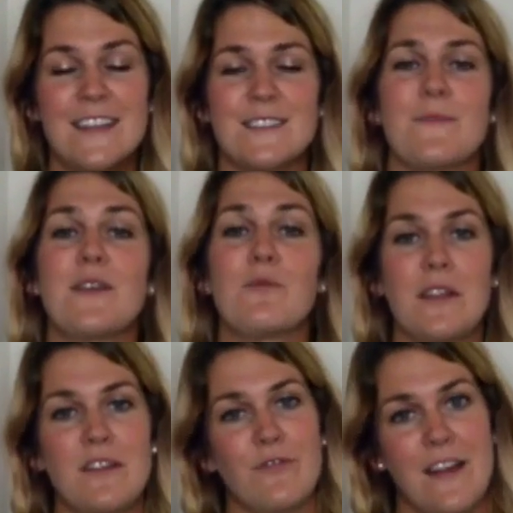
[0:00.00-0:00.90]
Something
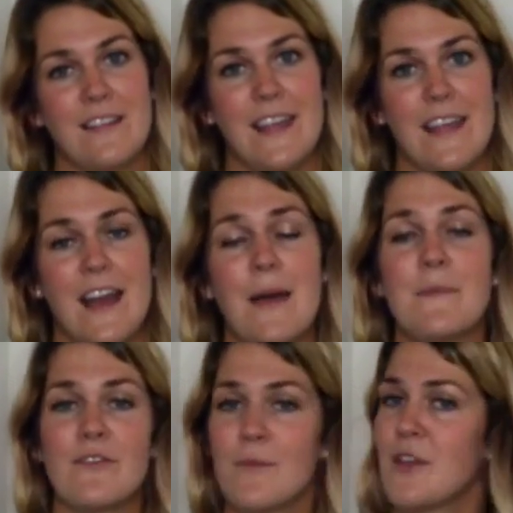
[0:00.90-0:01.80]
really friendly,
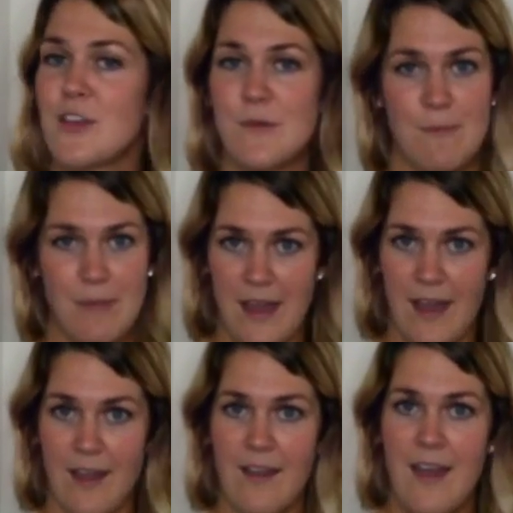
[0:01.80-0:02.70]
coming from a human
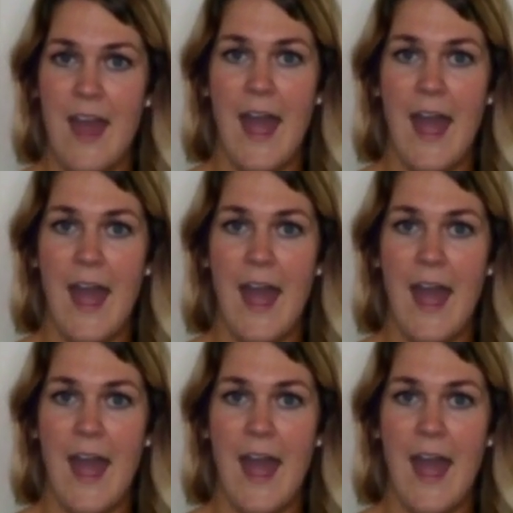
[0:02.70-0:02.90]
being,